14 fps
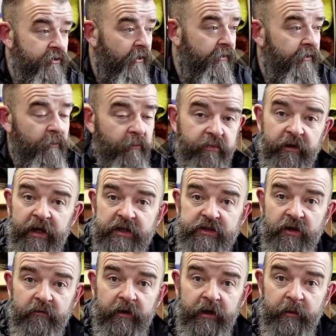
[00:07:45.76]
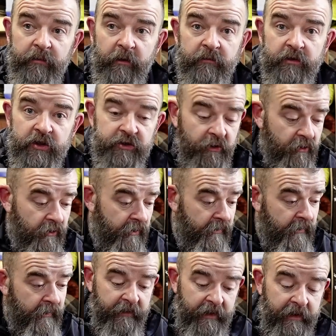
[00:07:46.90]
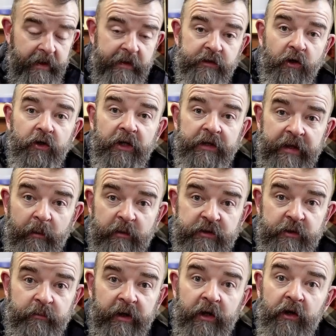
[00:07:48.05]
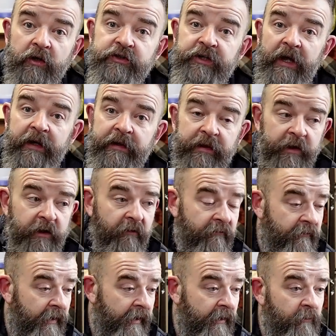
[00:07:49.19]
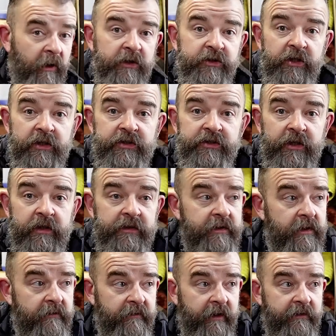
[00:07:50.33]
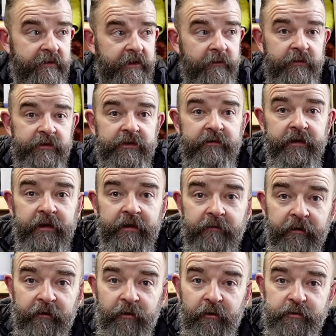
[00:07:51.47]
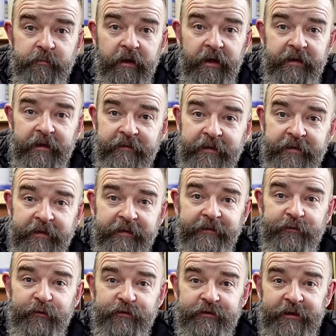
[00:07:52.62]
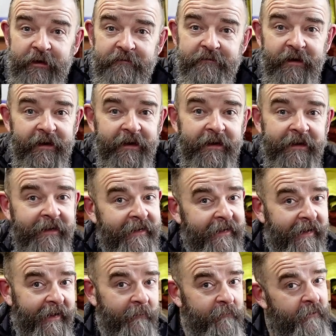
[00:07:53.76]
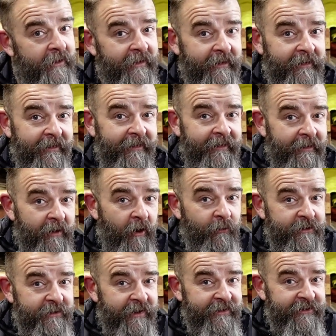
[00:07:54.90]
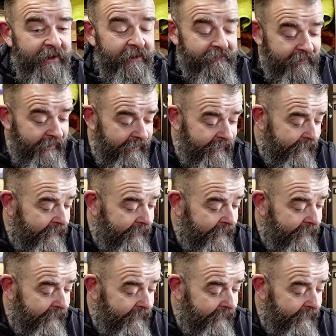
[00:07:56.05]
going through brick, it's not really a problem, because it's not going to damage the brick or set anything on fire. But as you can see, there's a fire extinguisher here quite close by that anything does set on fire. Always think safety.